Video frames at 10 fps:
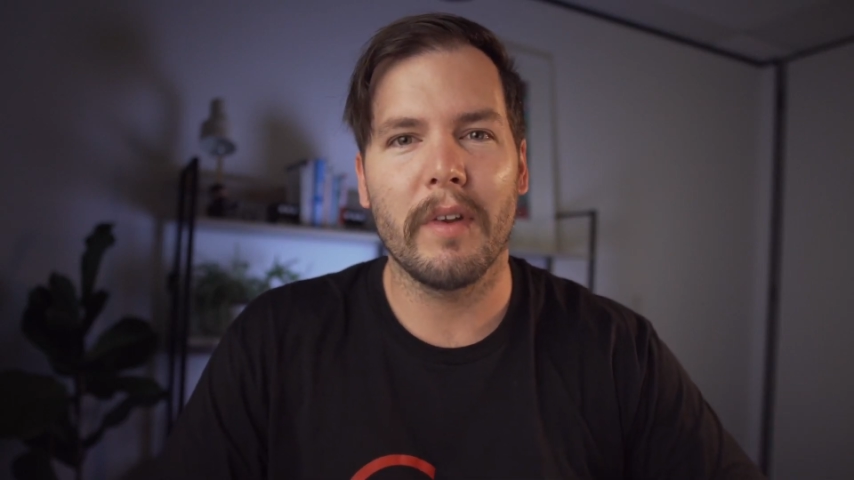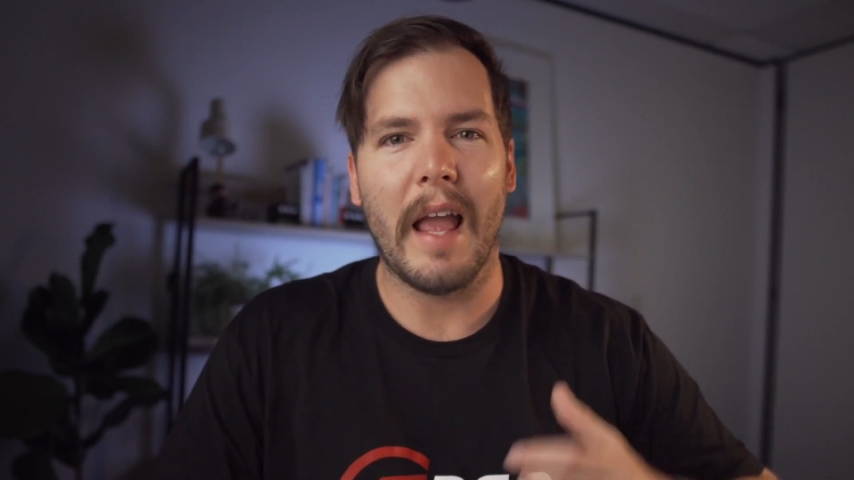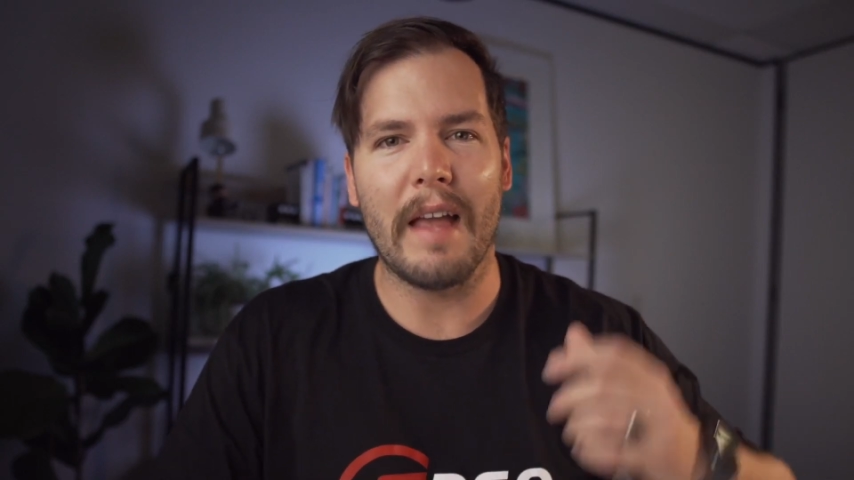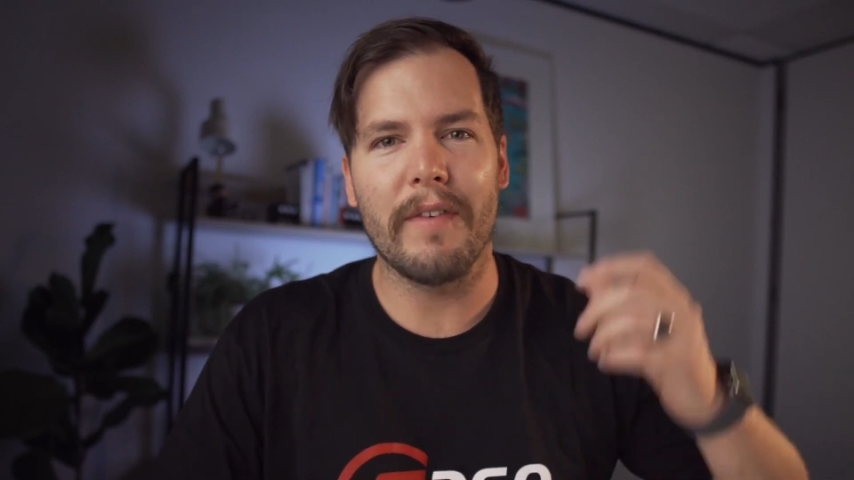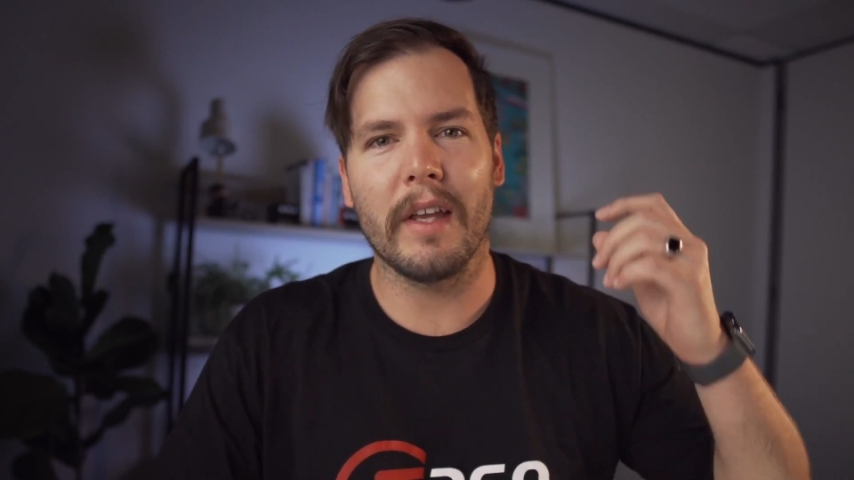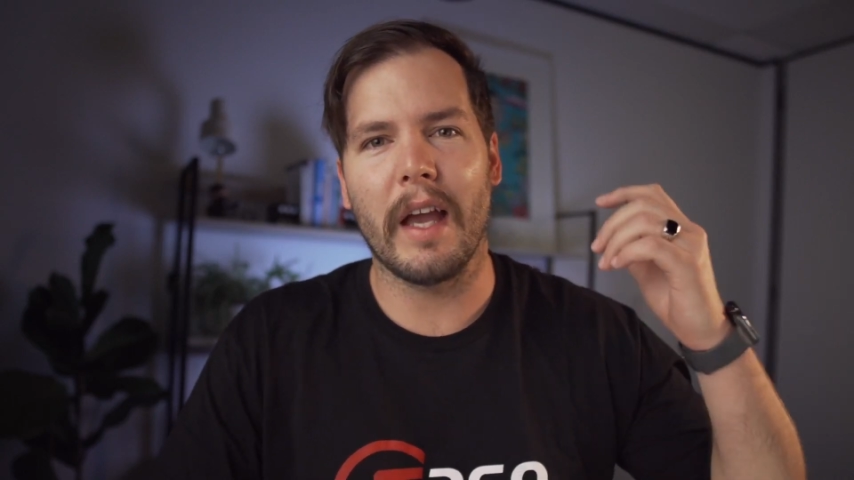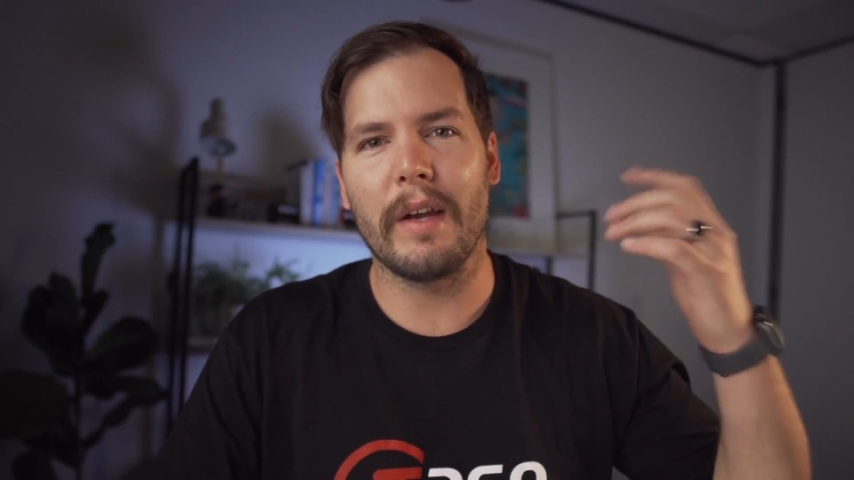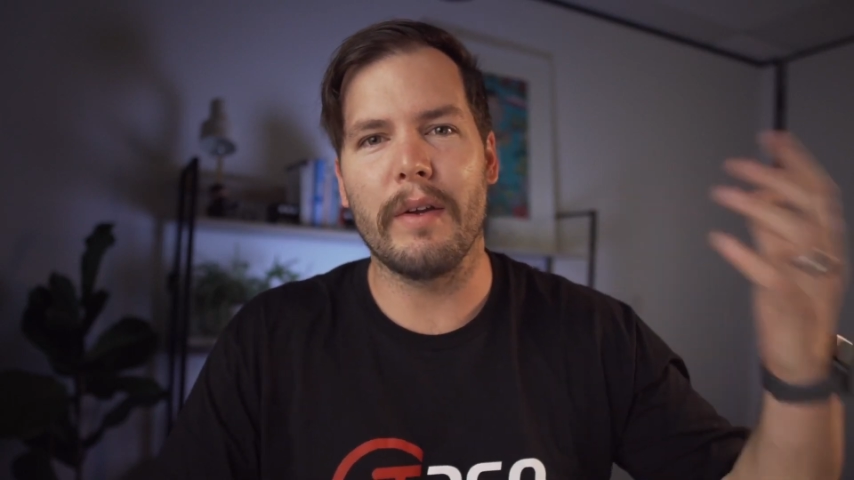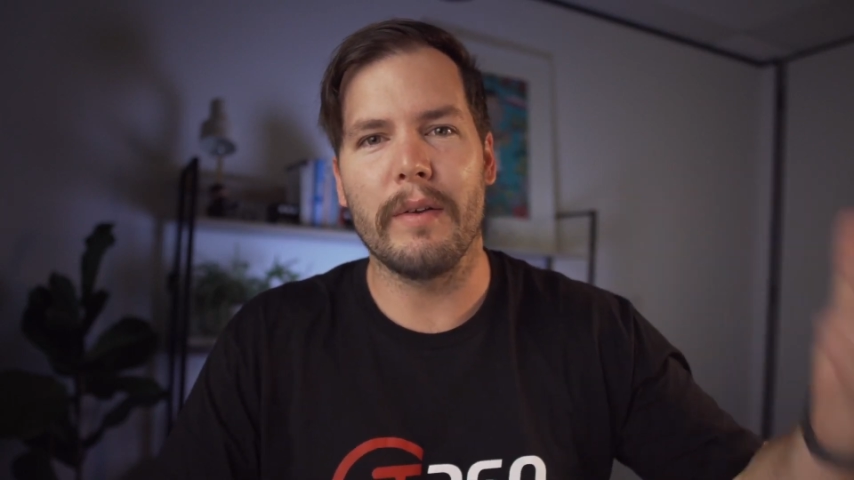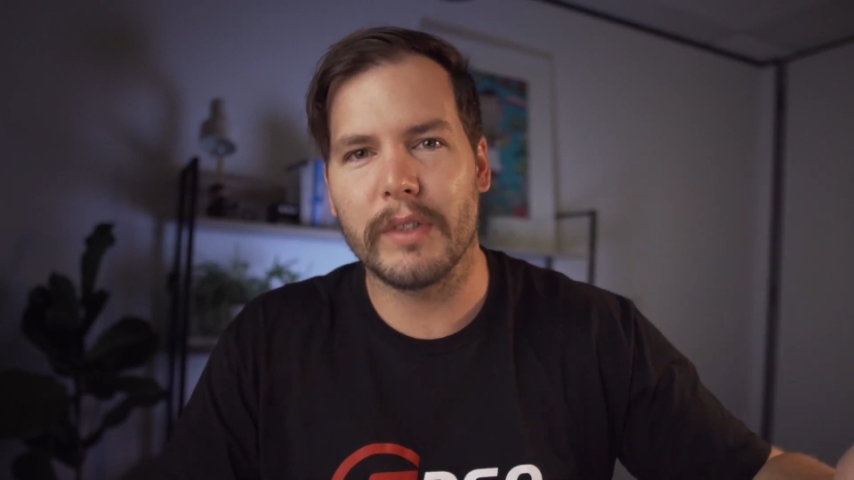Having
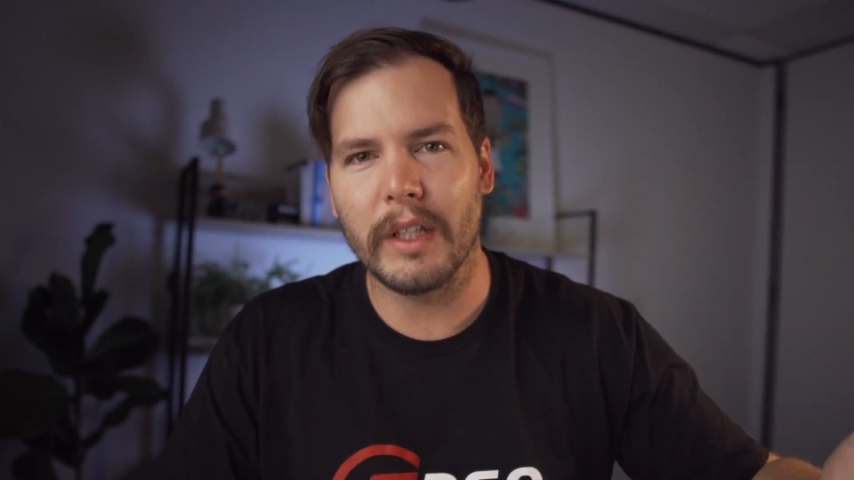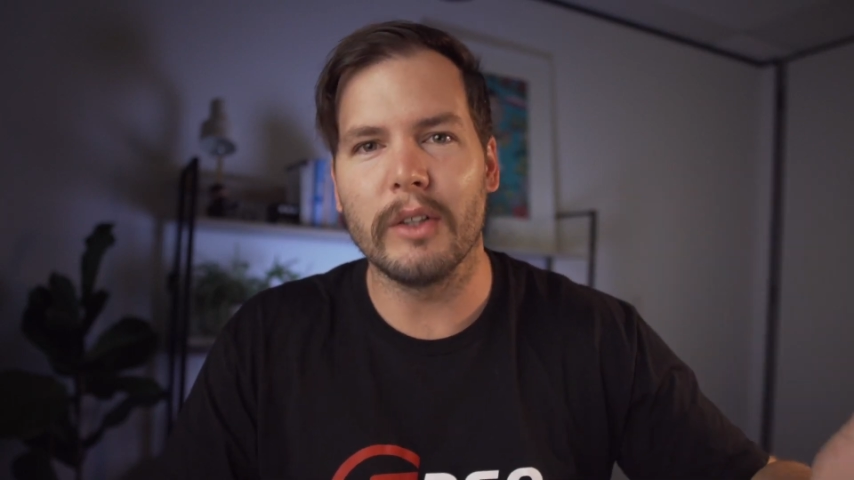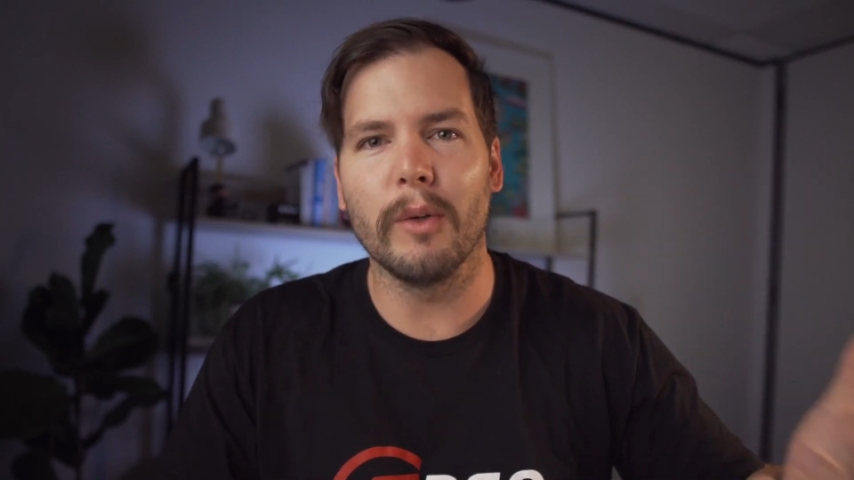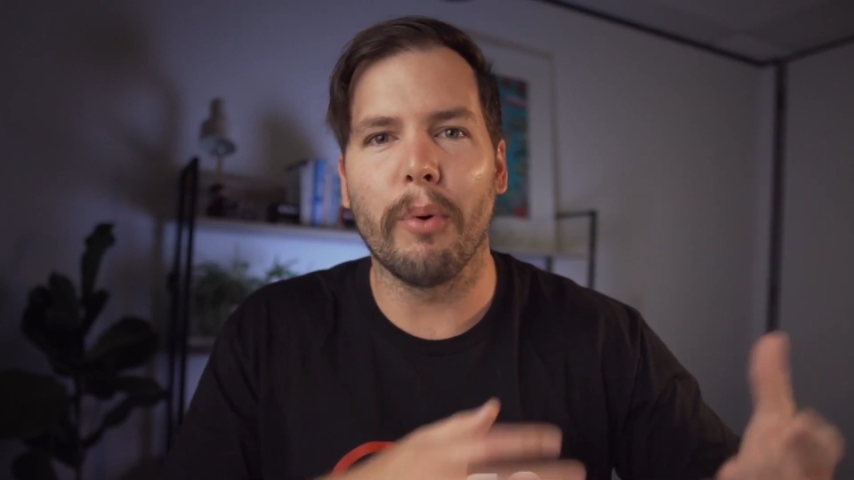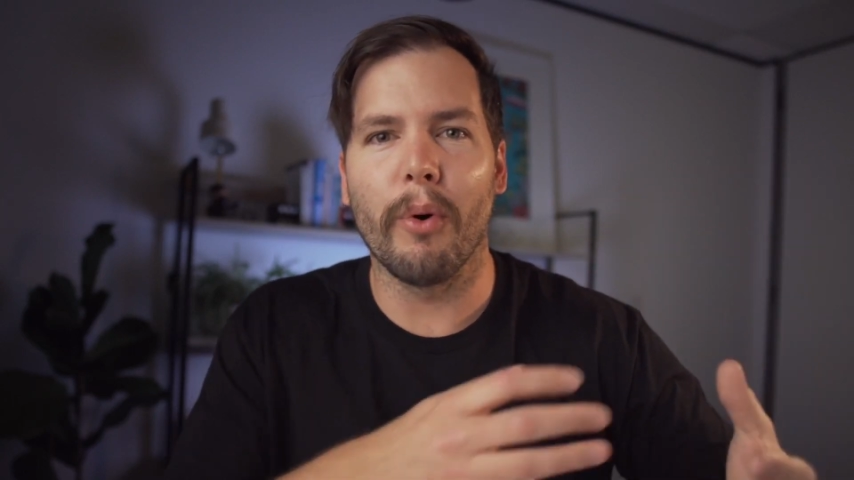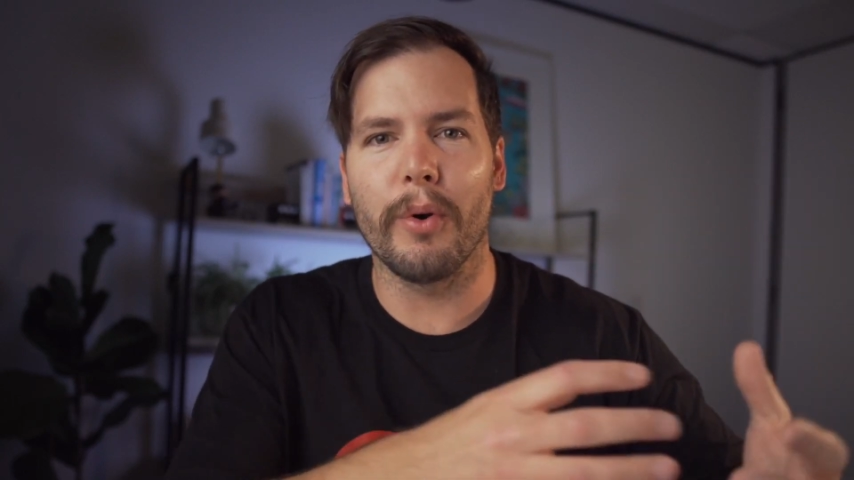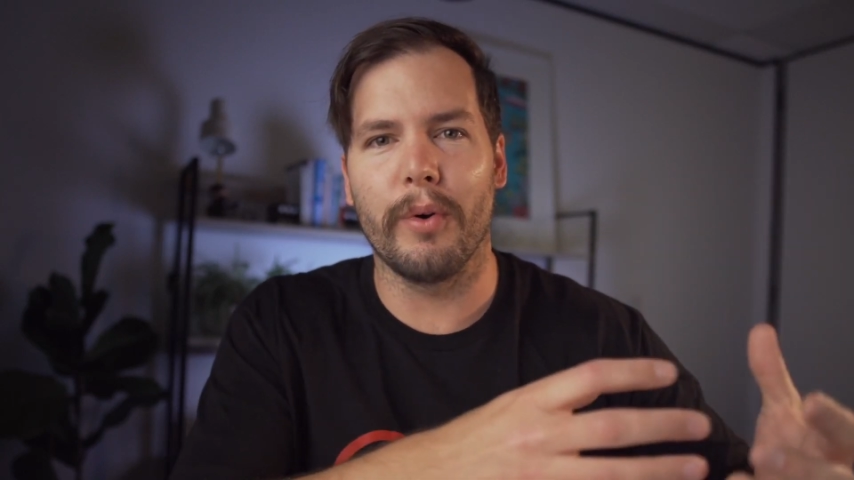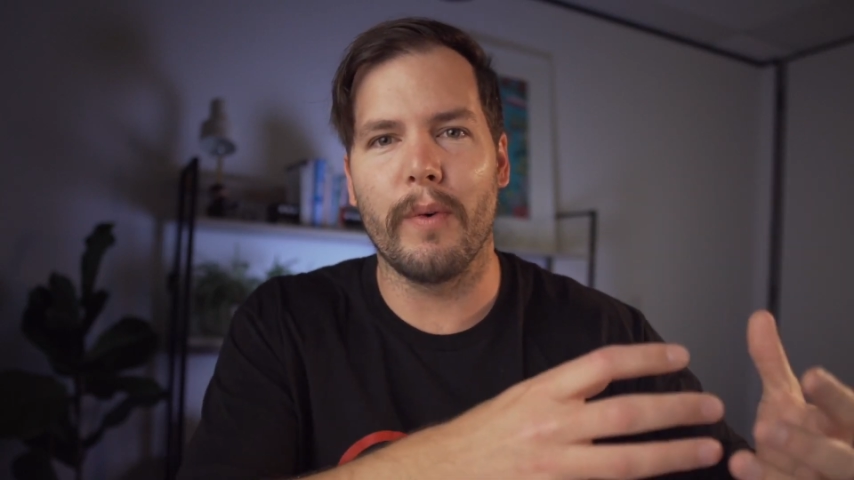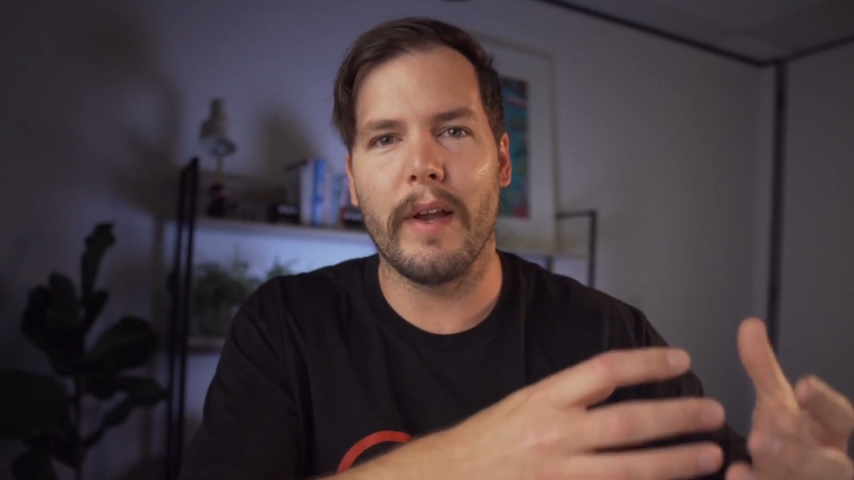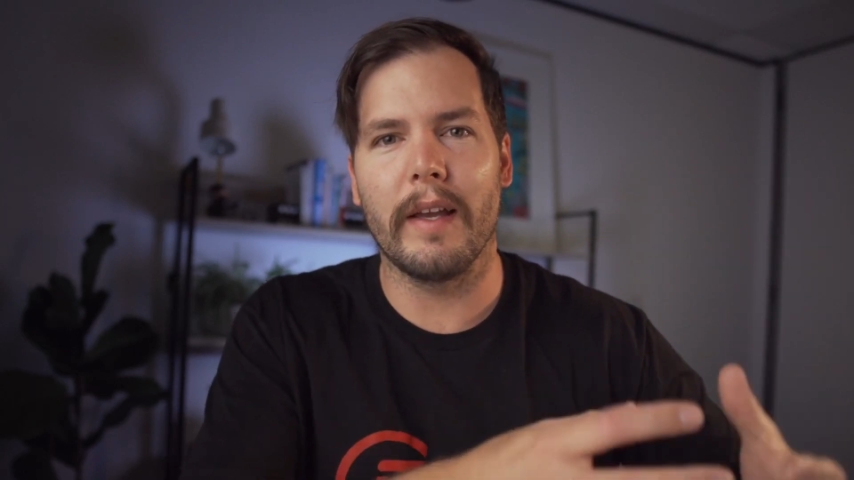a single
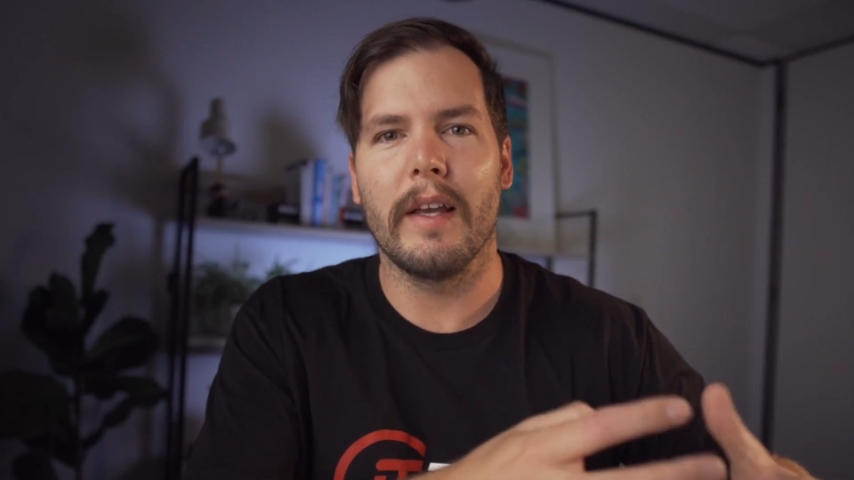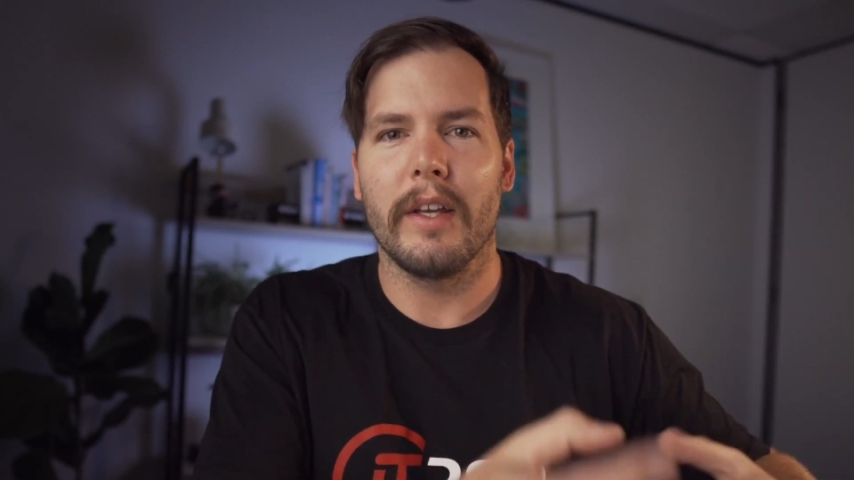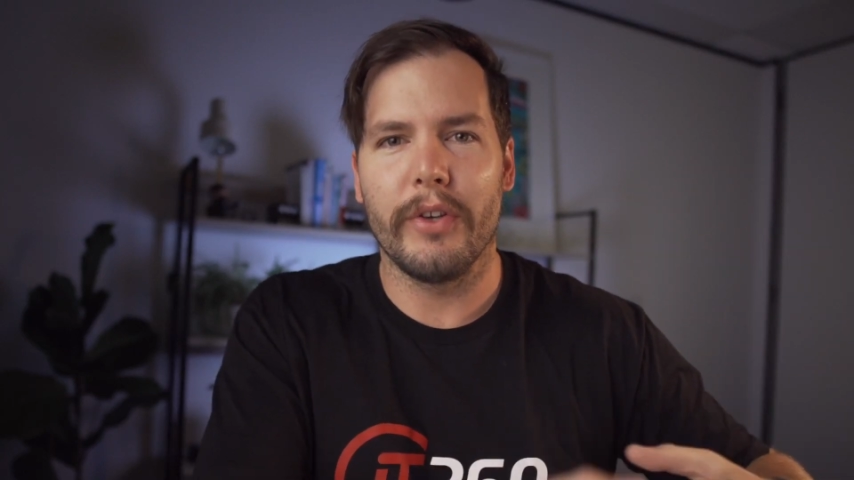portal where